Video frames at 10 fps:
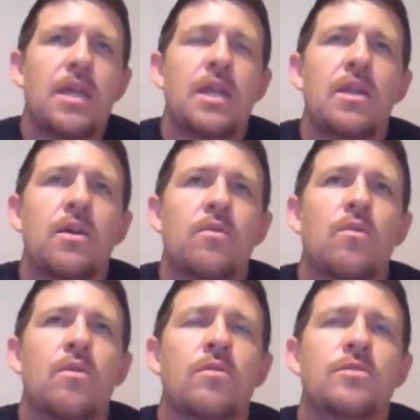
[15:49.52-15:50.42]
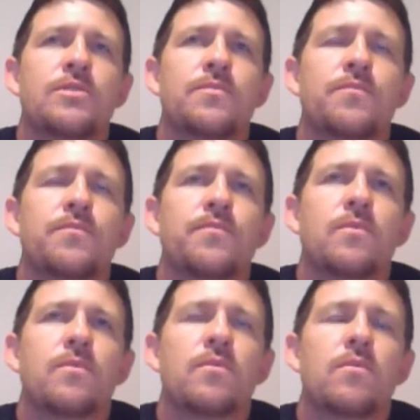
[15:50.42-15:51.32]
In other words,
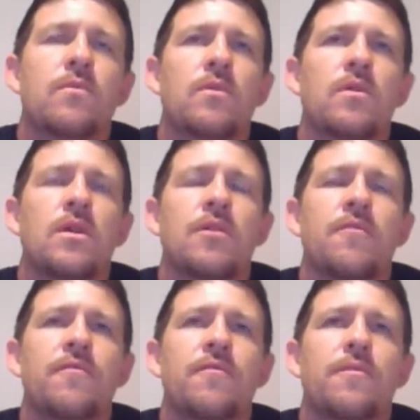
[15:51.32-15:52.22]
if